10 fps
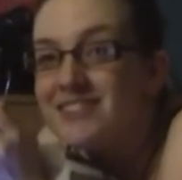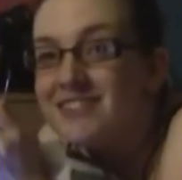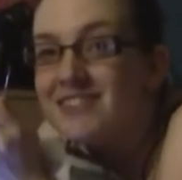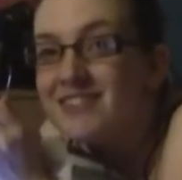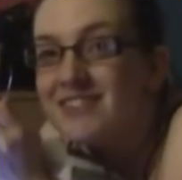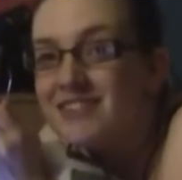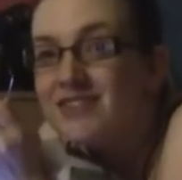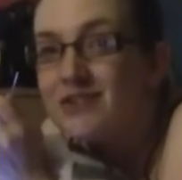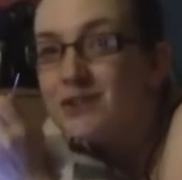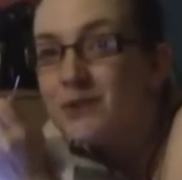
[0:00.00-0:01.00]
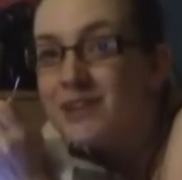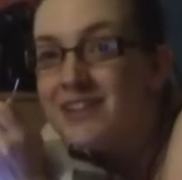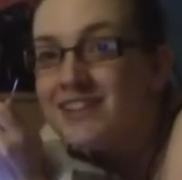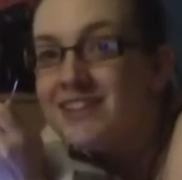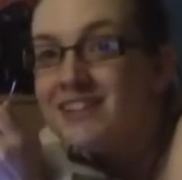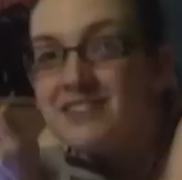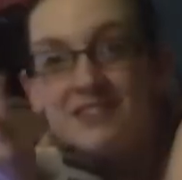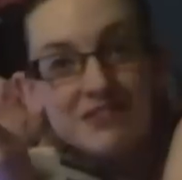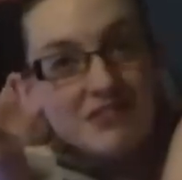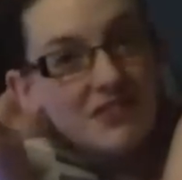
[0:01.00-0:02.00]
Seeing as it's only three ways,
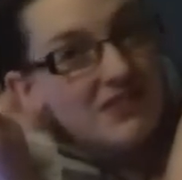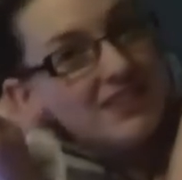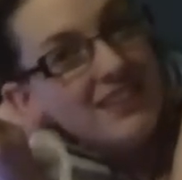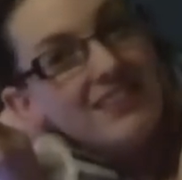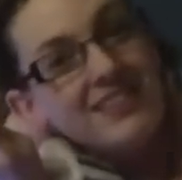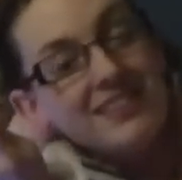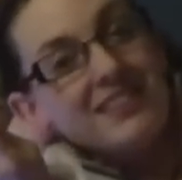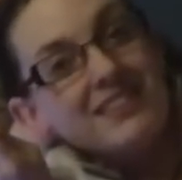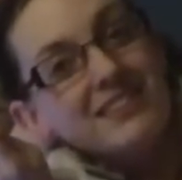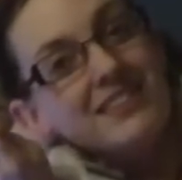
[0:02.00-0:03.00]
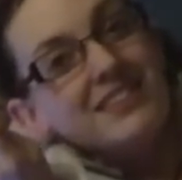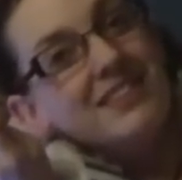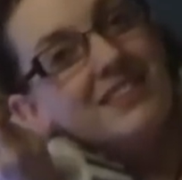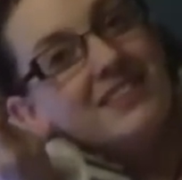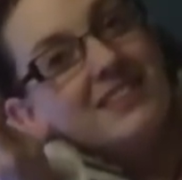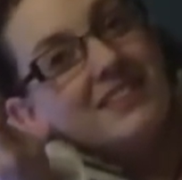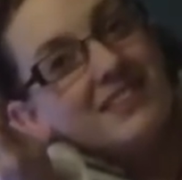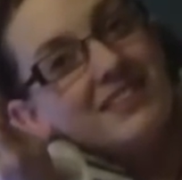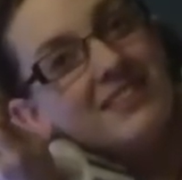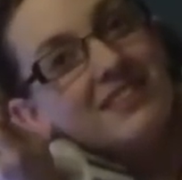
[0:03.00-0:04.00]
three ways, three years ago now,
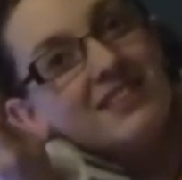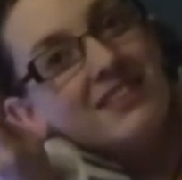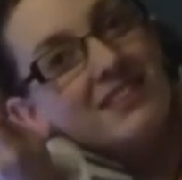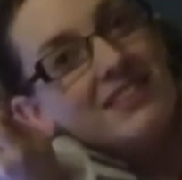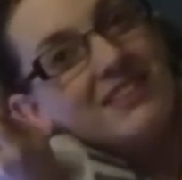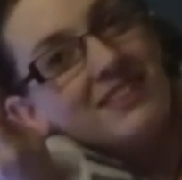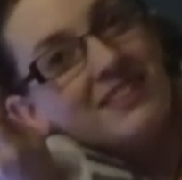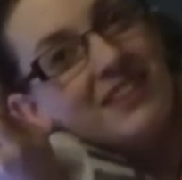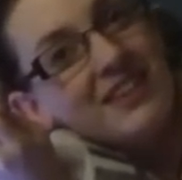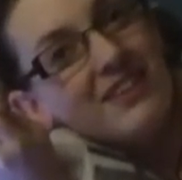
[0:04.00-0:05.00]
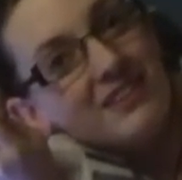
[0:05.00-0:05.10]
uh, three years Till.